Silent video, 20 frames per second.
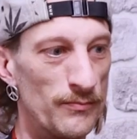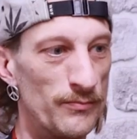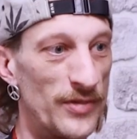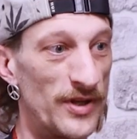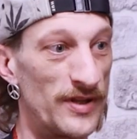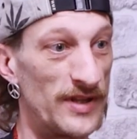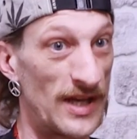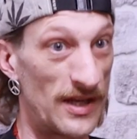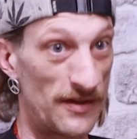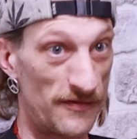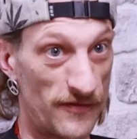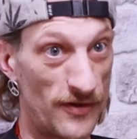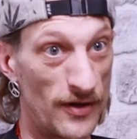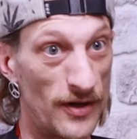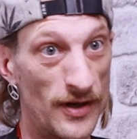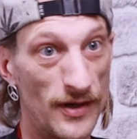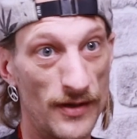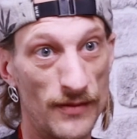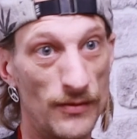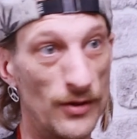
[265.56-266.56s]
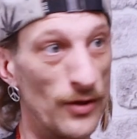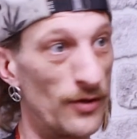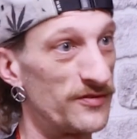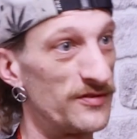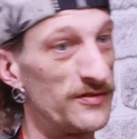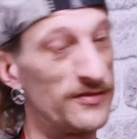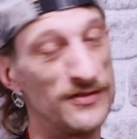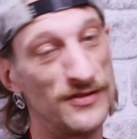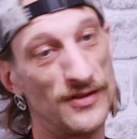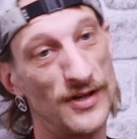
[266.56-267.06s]
But they had a fire, lost
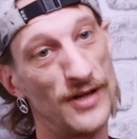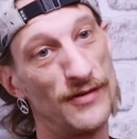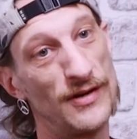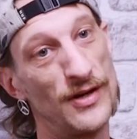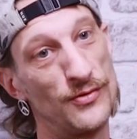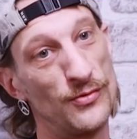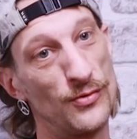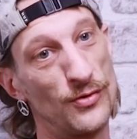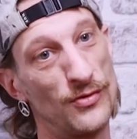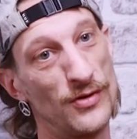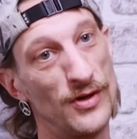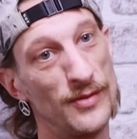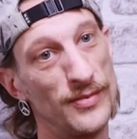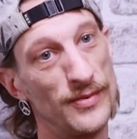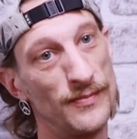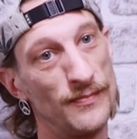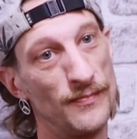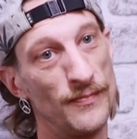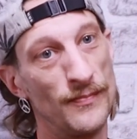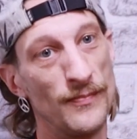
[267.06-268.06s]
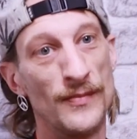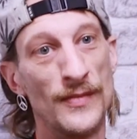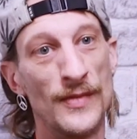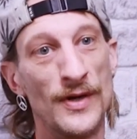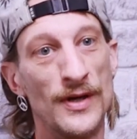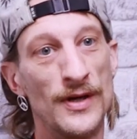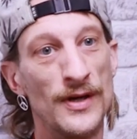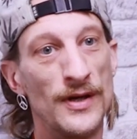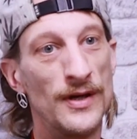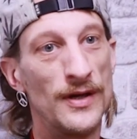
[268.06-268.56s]
his entire outdoor crop,
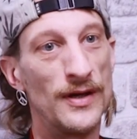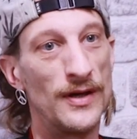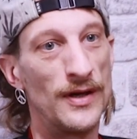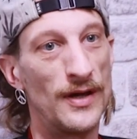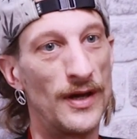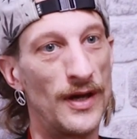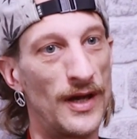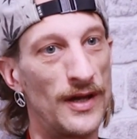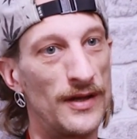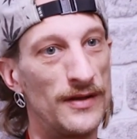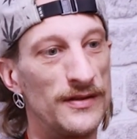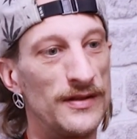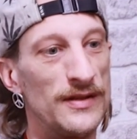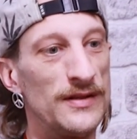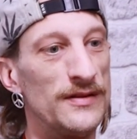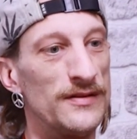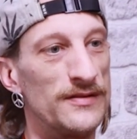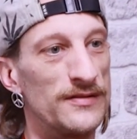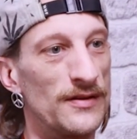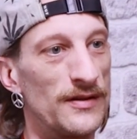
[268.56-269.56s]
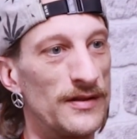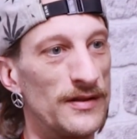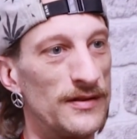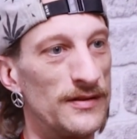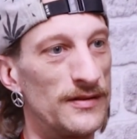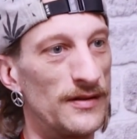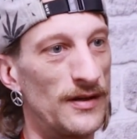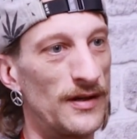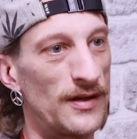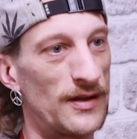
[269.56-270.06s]
and he
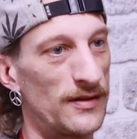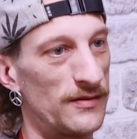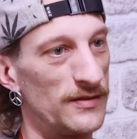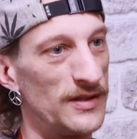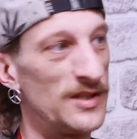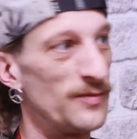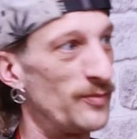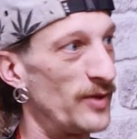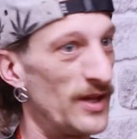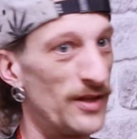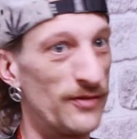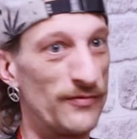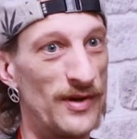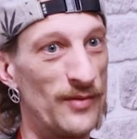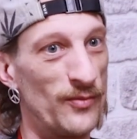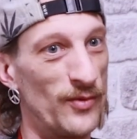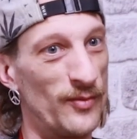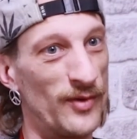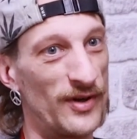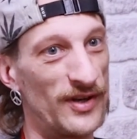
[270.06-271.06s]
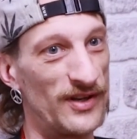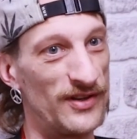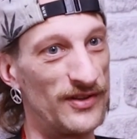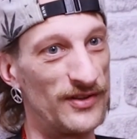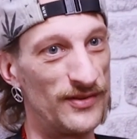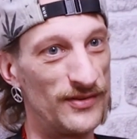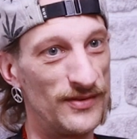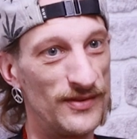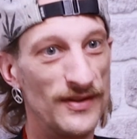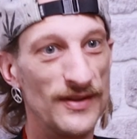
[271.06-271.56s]
decided, I need to pay the rent, what am I going
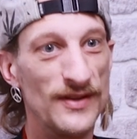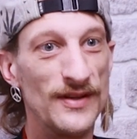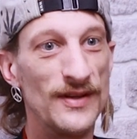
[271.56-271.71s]
to do?